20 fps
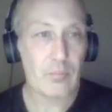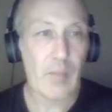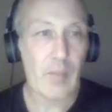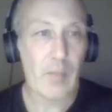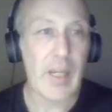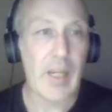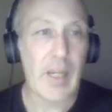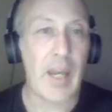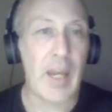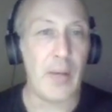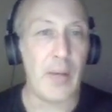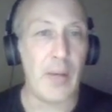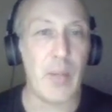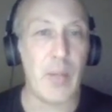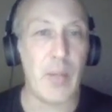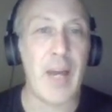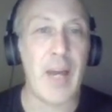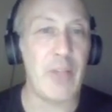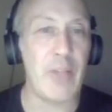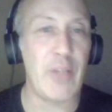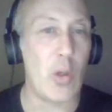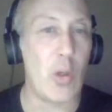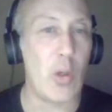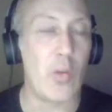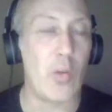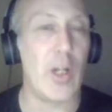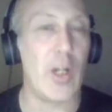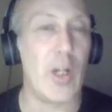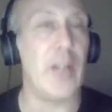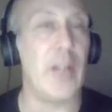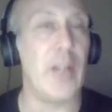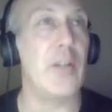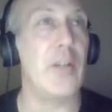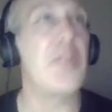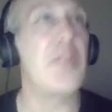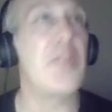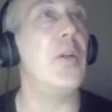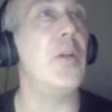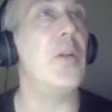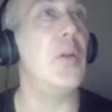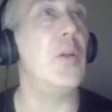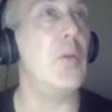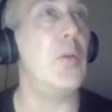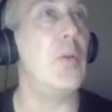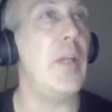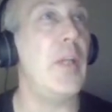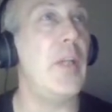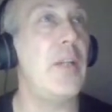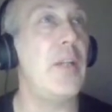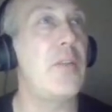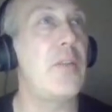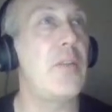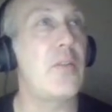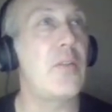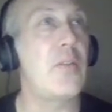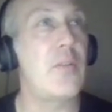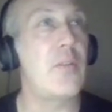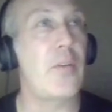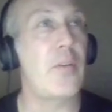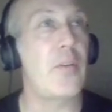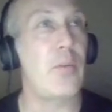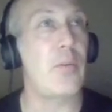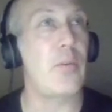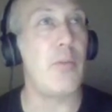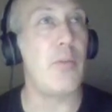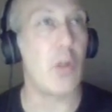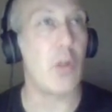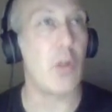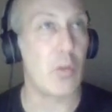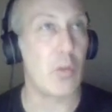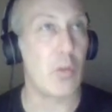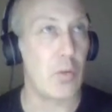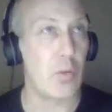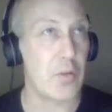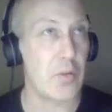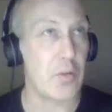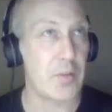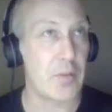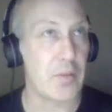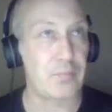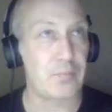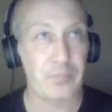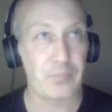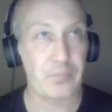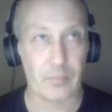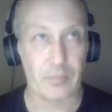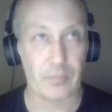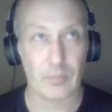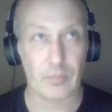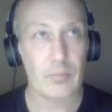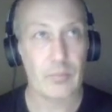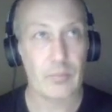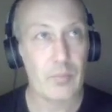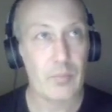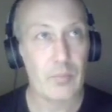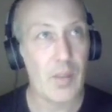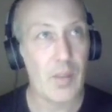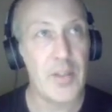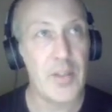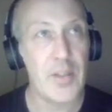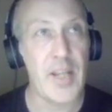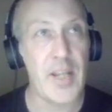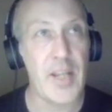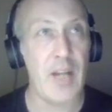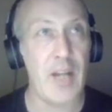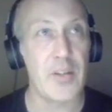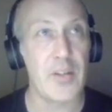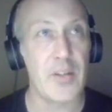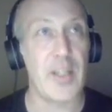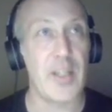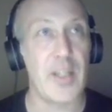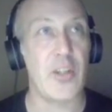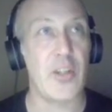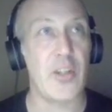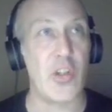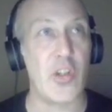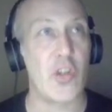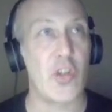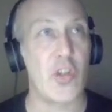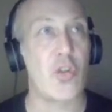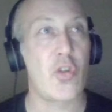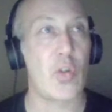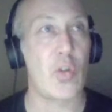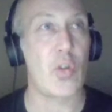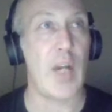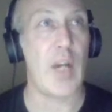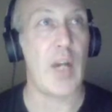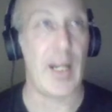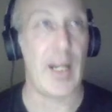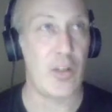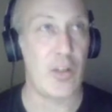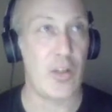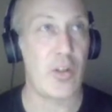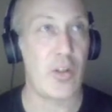And we have the over on here, so we need three more goals. San Jose is just trash.